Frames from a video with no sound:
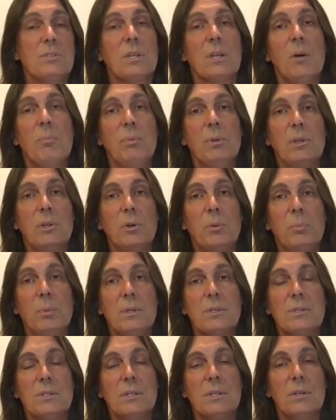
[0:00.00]
a couple little
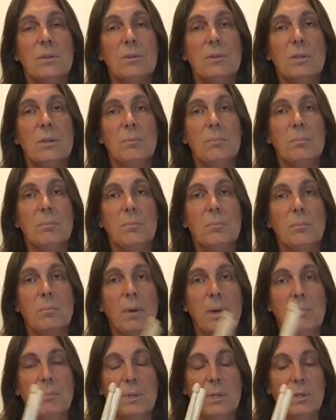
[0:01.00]
bits in here that
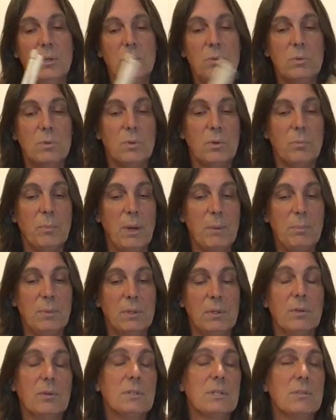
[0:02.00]
might be new or might be a
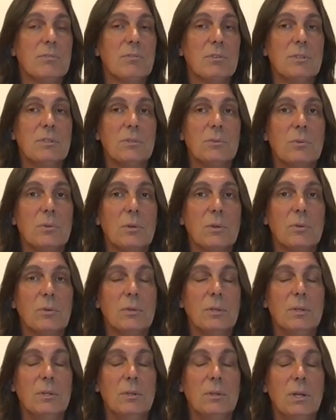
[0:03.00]
little different or
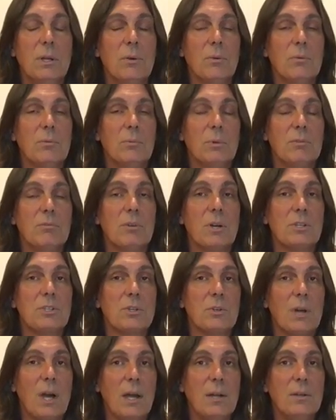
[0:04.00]
you need a
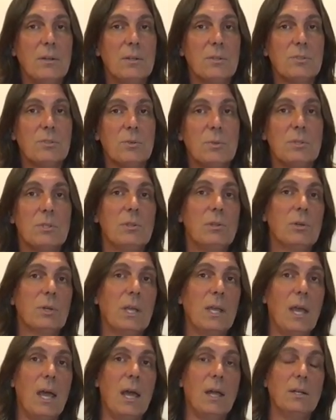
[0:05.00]
refresher on. So let's look
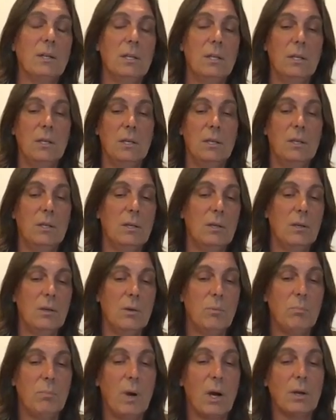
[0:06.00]
at
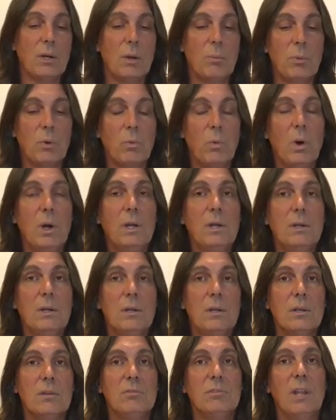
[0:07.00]
bar number 1
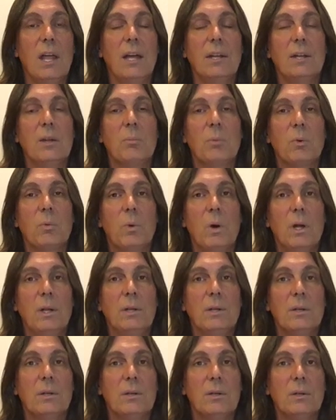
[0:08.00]
of line number 1.
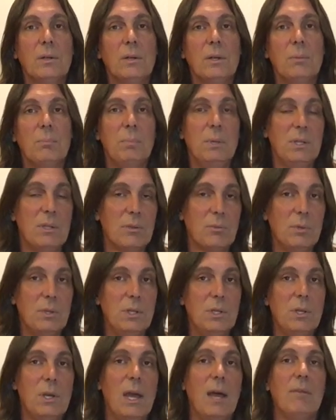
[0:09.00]
Beat 3,
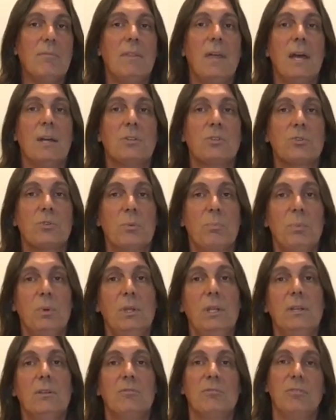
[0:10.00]
you have that
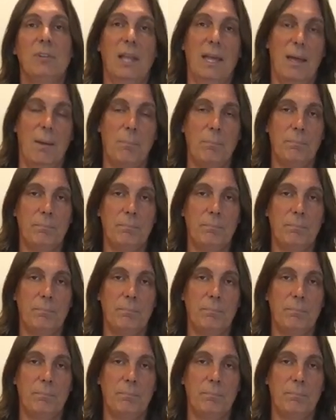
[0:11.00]
triplet flam.